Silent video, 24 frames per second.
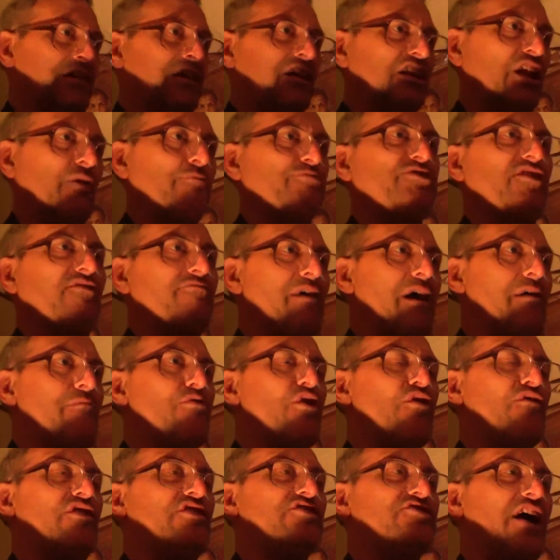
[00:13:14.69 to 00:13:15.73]
clips of my
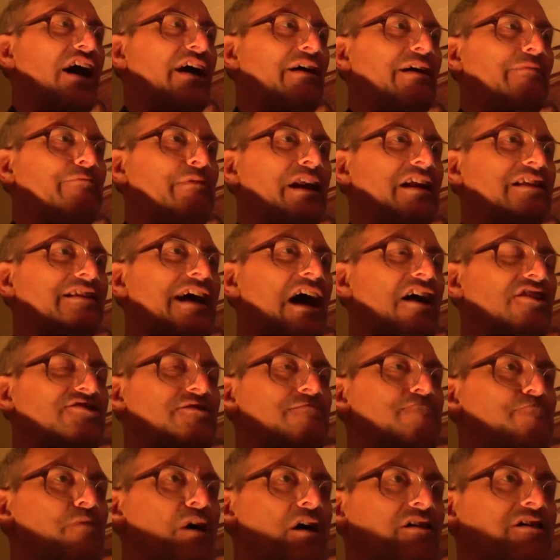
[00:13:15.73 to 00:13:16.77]
movie. So I made a
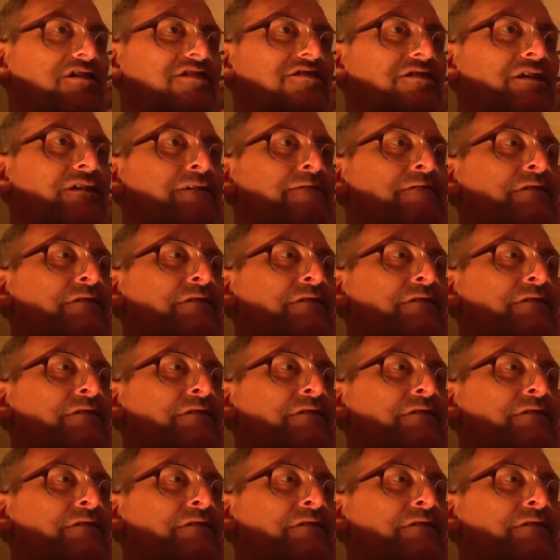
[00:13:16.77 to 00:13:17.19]
thousand bucks,